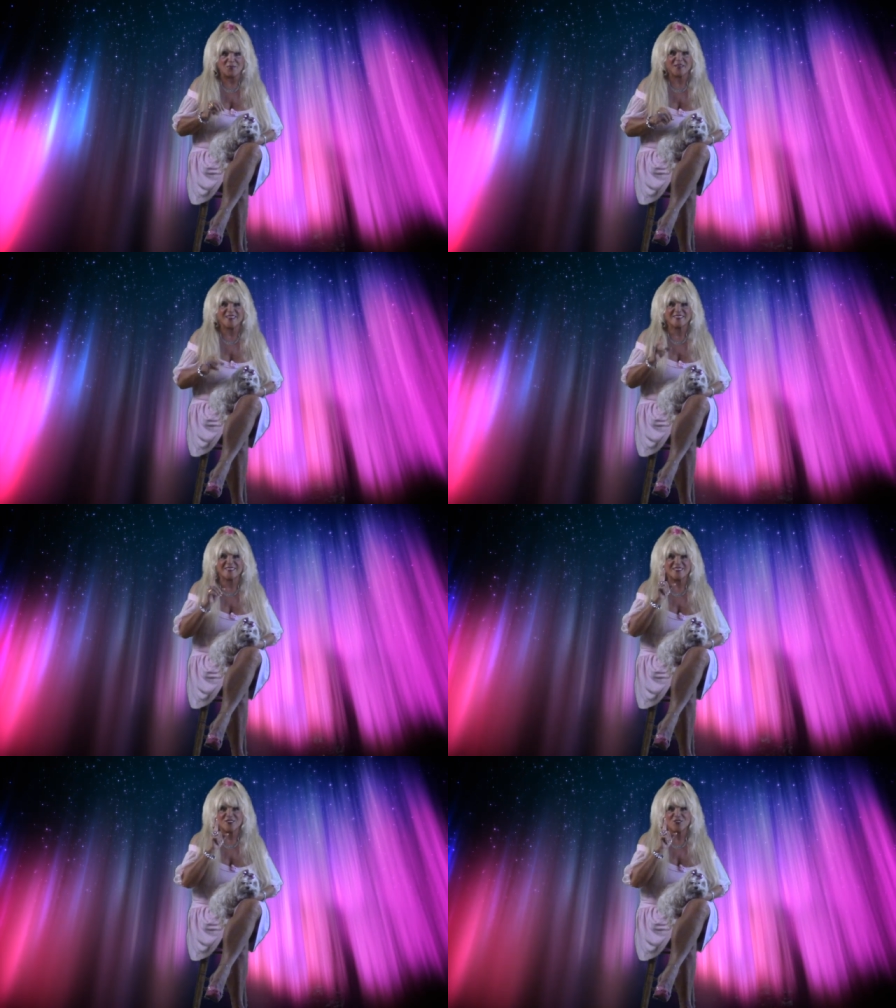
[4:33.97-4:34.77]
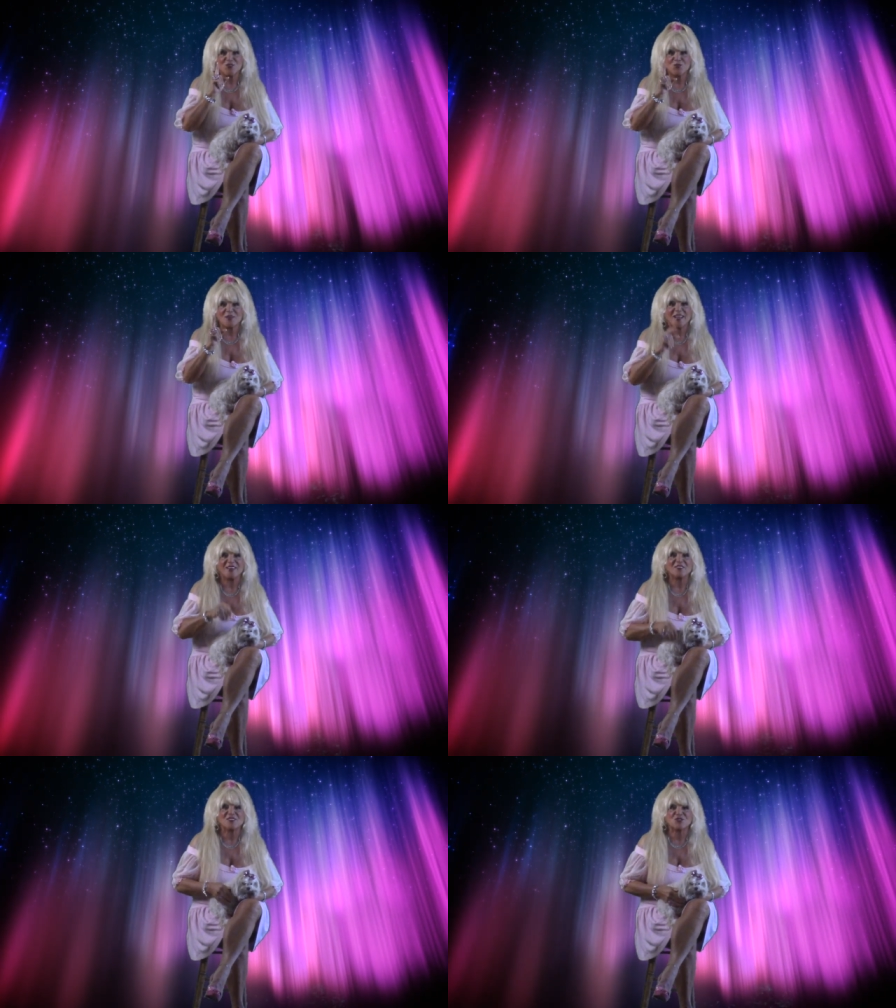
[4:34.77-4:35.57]
because you will
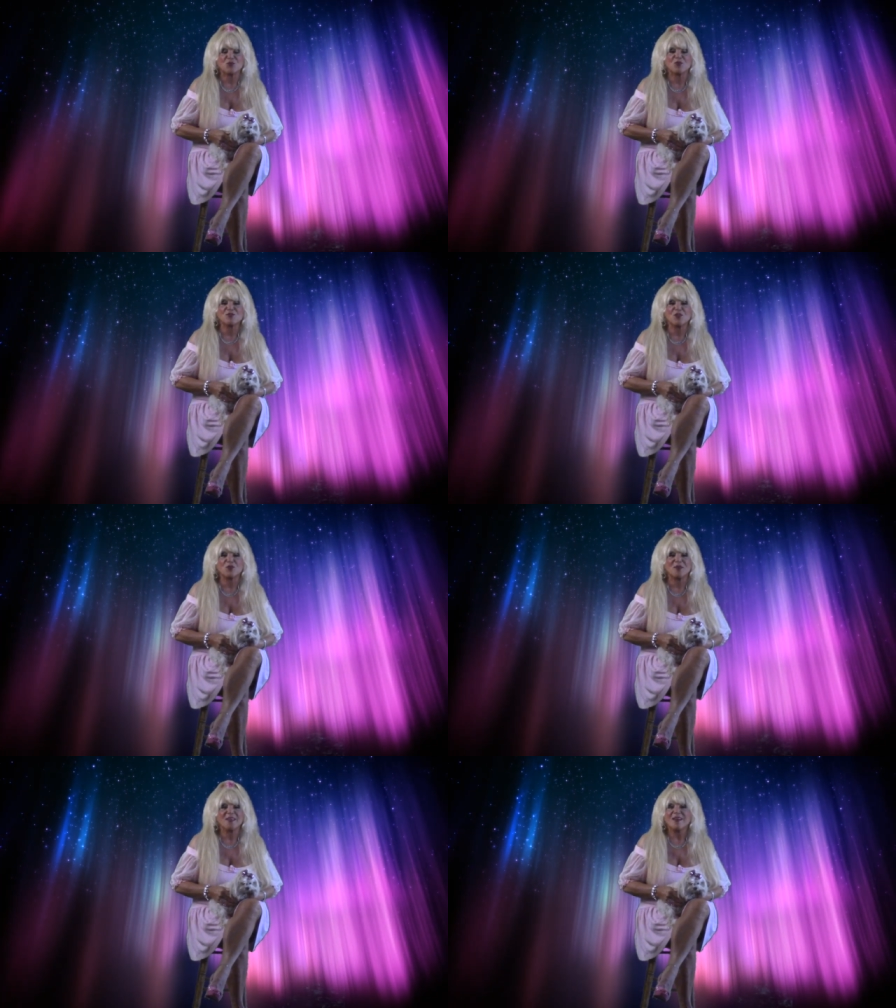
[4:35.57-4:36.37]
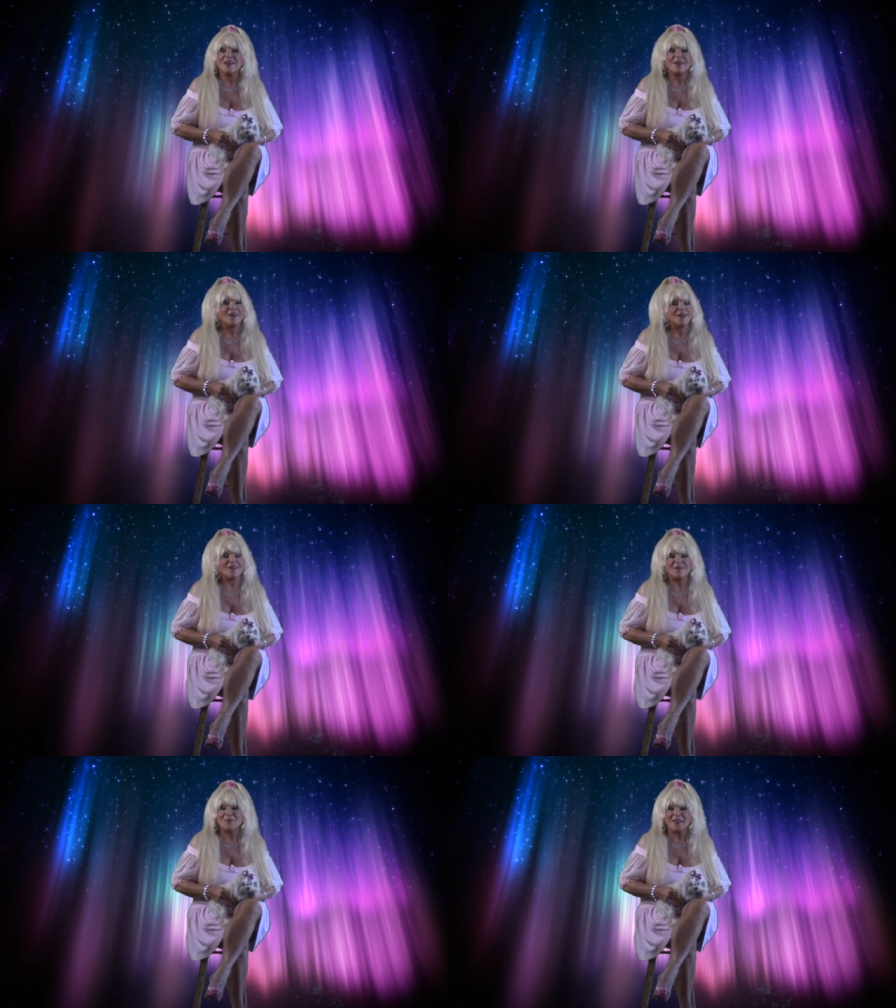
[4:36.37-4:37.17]
have extraordinary
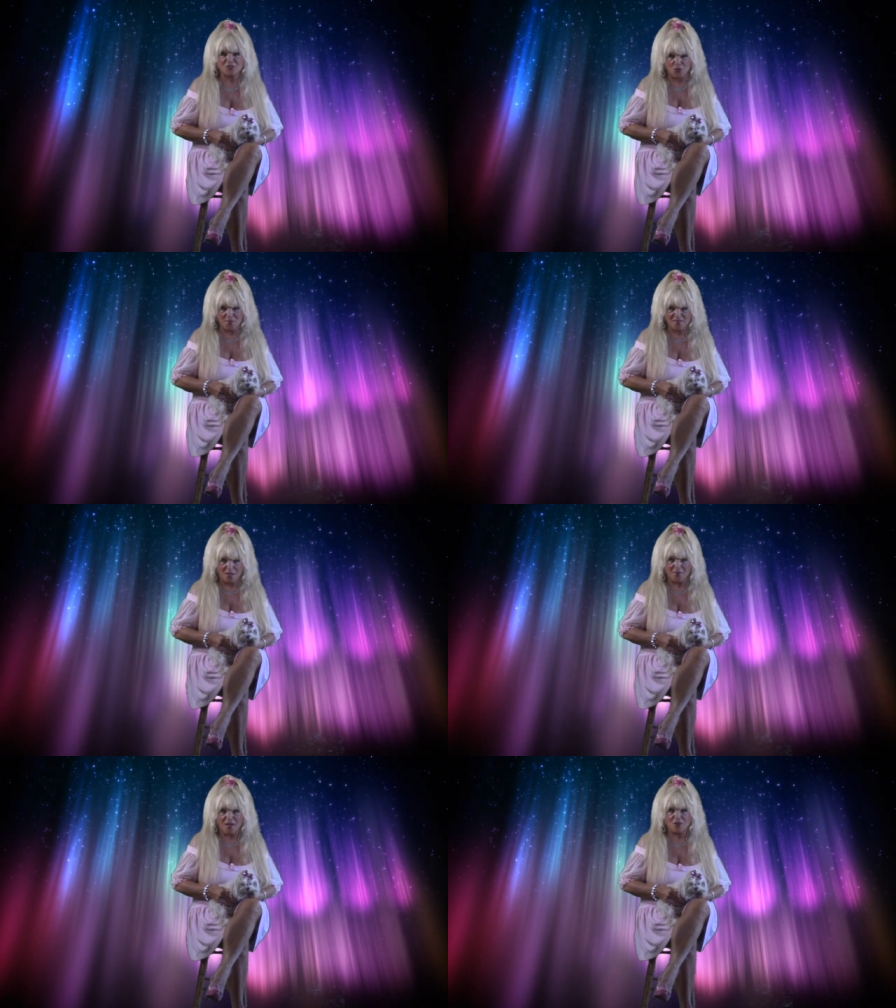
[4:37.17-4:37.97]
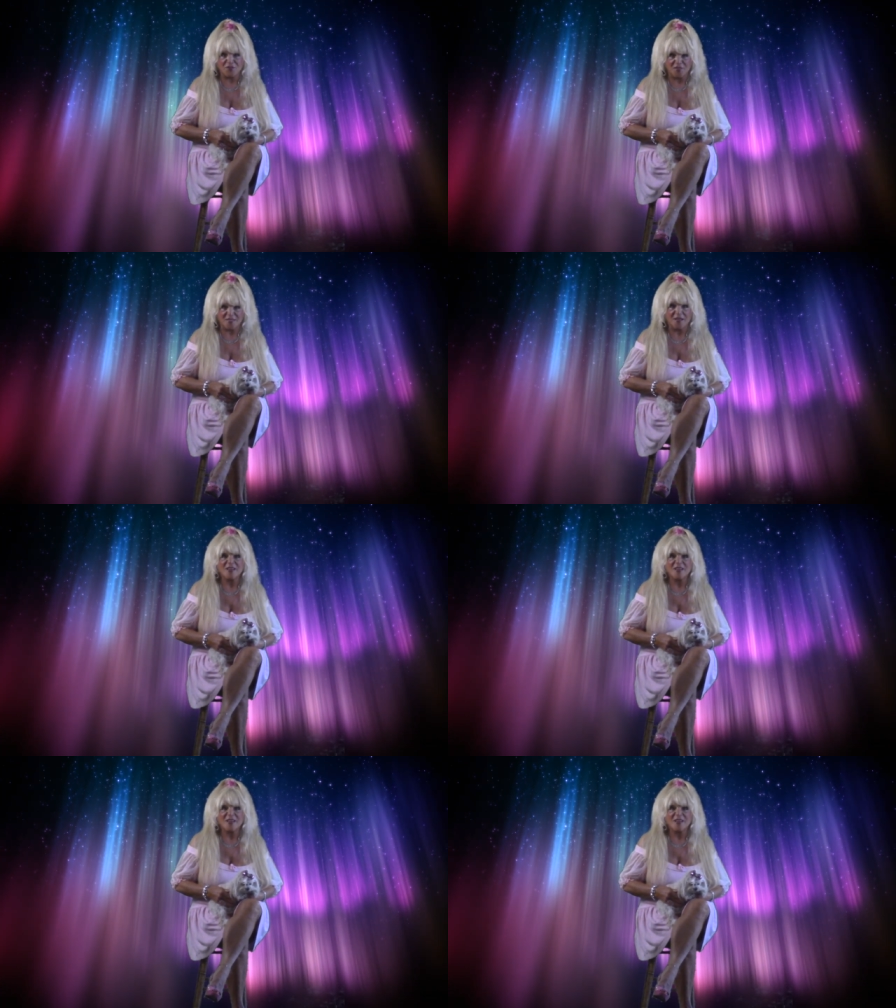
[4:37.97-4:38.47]
uh, masterpiece coming out of it.